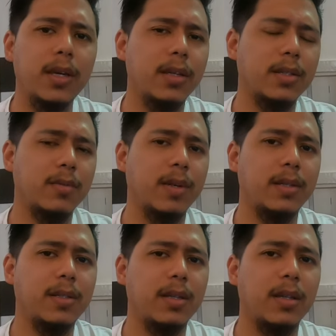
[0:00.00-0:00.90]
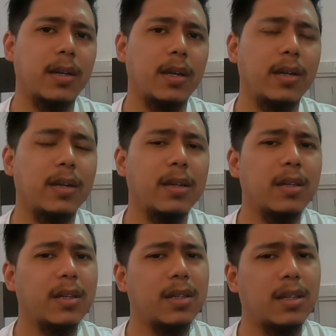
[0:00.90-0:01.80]
he doesn't want to sit there.
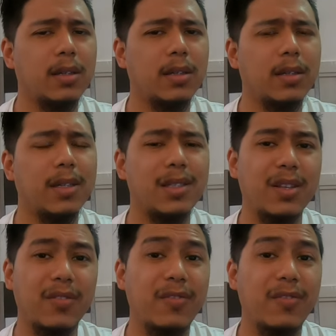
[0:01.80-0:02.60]
He's not